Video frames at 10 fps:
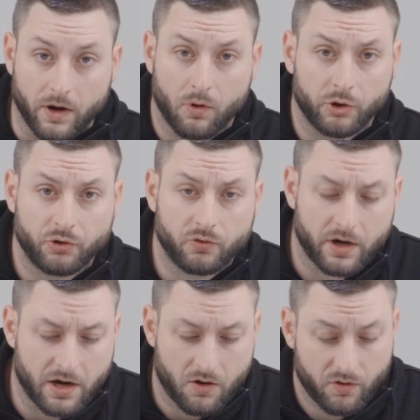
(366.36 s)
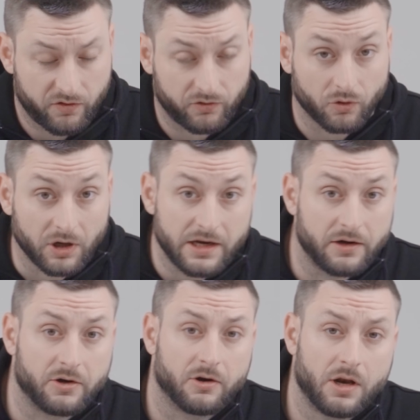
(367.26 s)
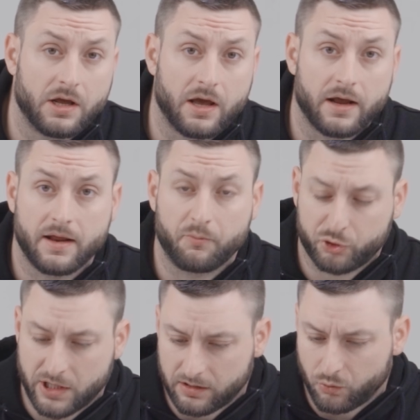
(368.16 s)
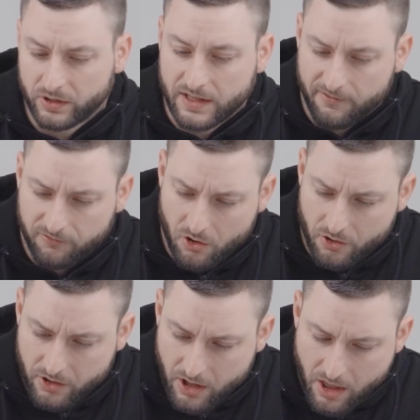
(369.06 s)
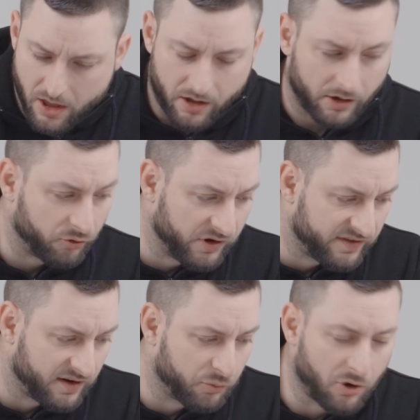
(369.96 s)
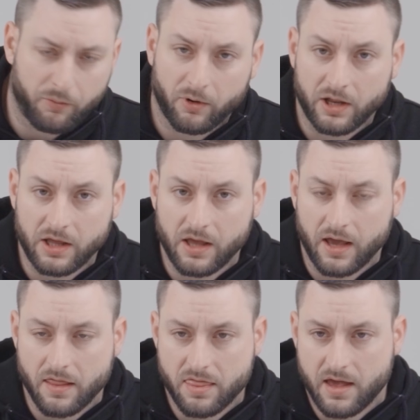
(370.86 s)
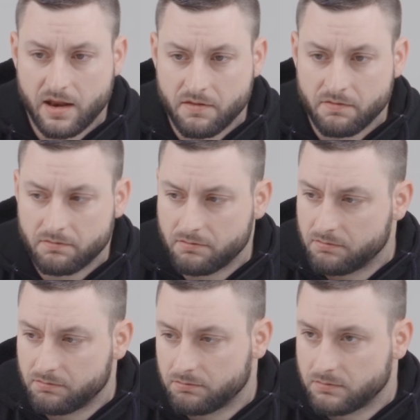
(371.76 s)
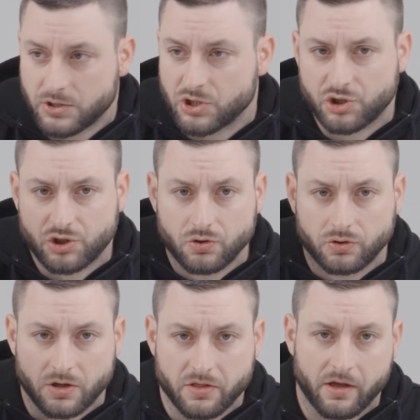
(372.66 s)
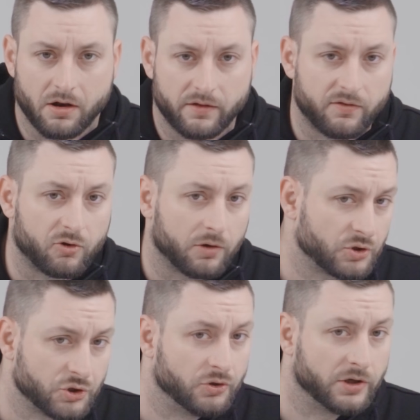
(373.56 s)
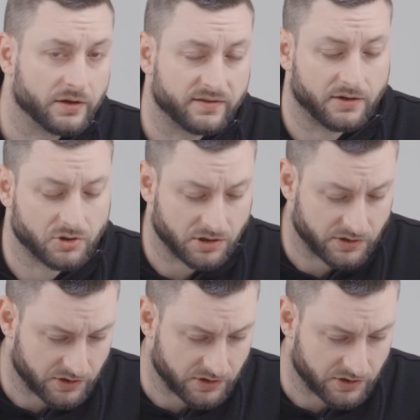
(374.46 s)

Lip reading: What I want to do right now is to clean it thoroughly and then protect it with Teflon, grease it properly, and then just shoot until it stops shooting, essentially.